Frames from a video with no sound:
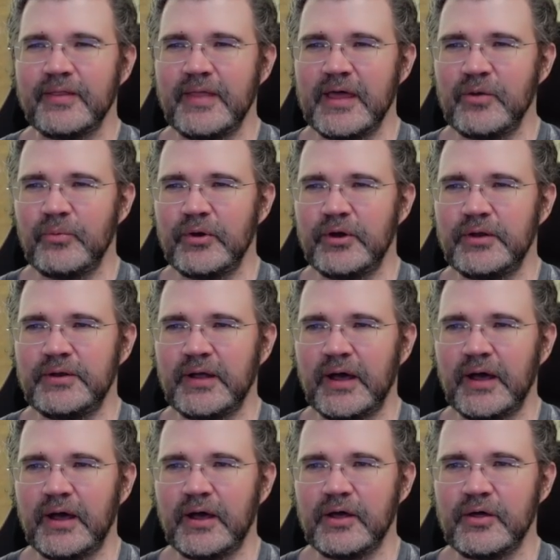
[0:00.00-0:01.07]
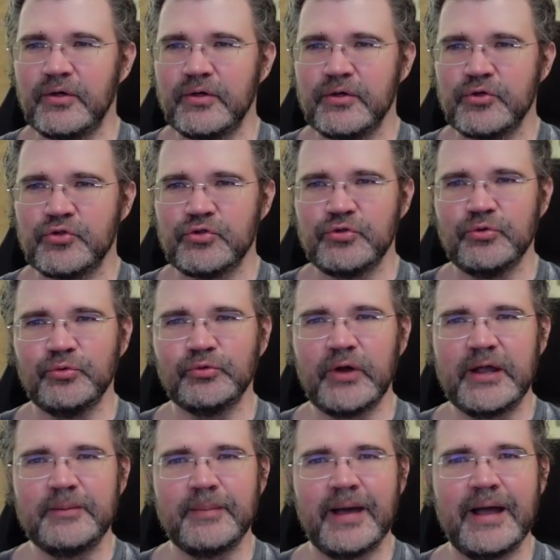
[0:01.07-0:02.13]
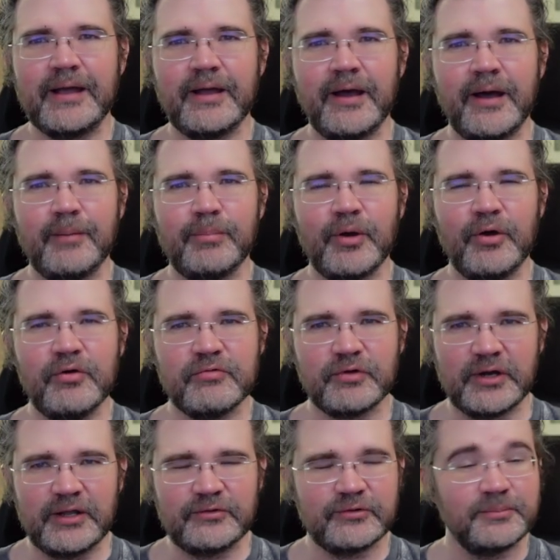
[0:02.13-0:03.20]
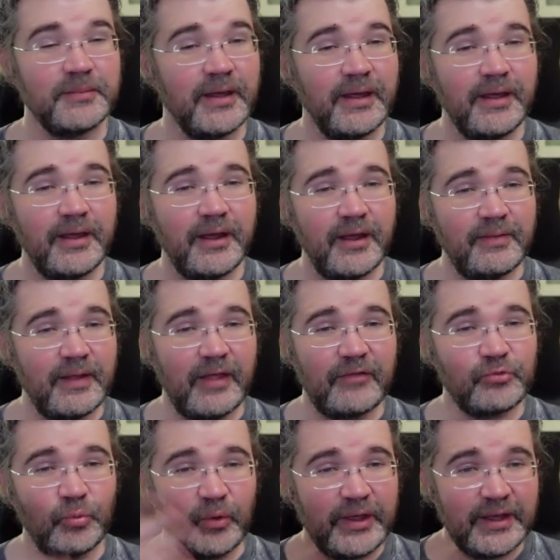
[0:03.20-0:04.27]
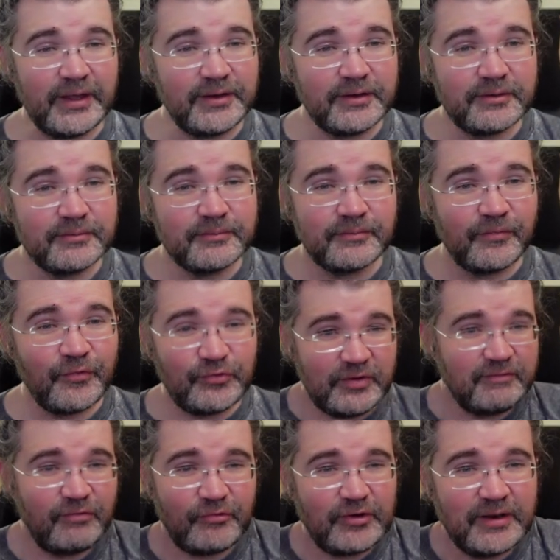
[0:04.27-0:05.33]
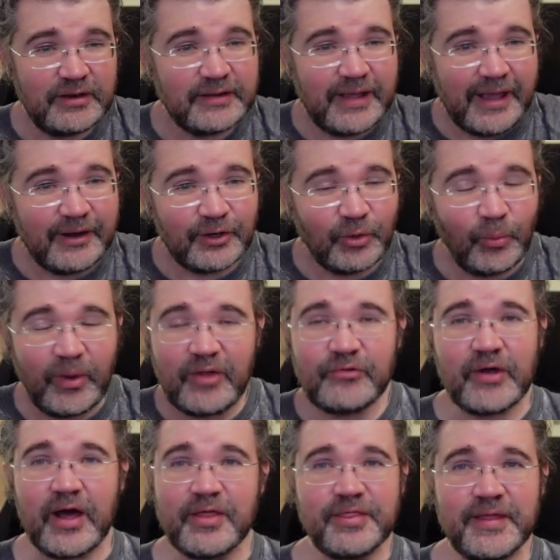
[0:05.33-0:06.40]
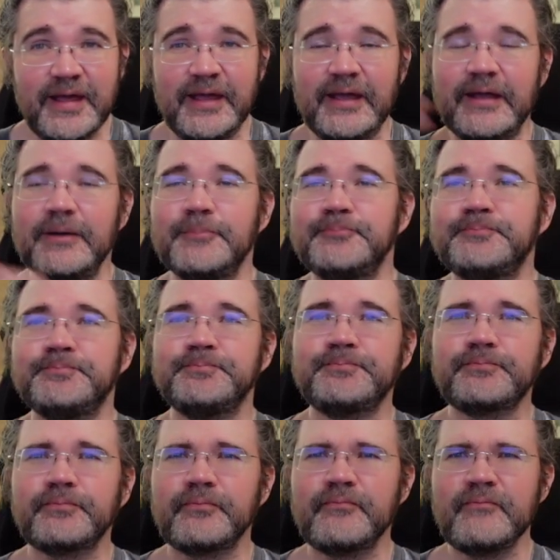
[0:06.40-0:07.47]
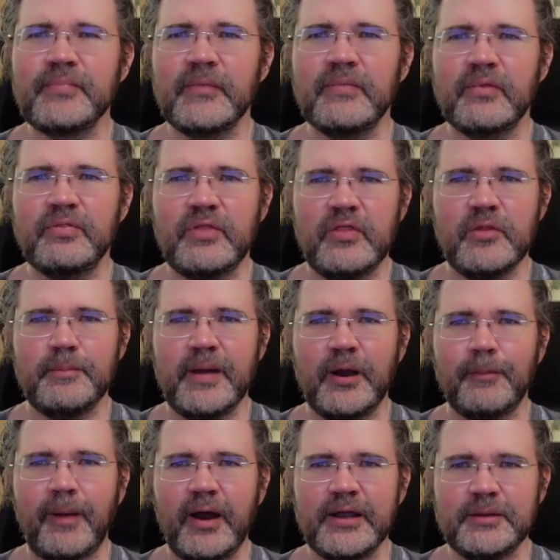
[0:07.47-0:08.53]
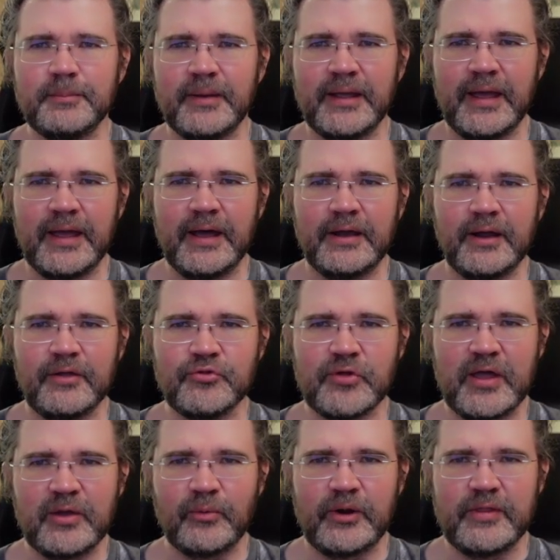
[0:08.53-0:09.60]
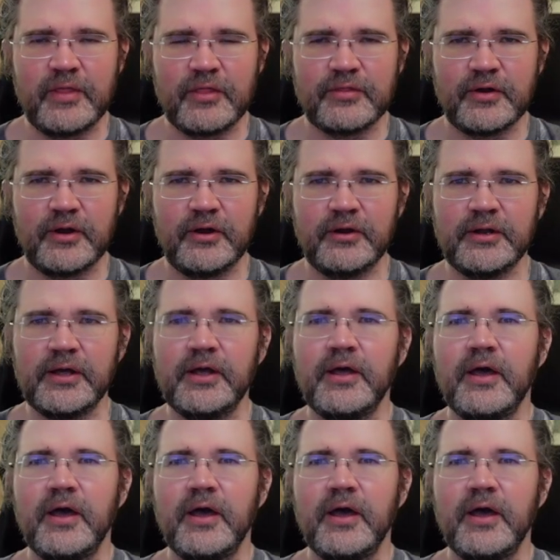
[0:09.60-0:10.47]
they would uh, shoot right back up over it. And that's when Stephenson Indicator was a thing. Then the bear market began on January the 3rd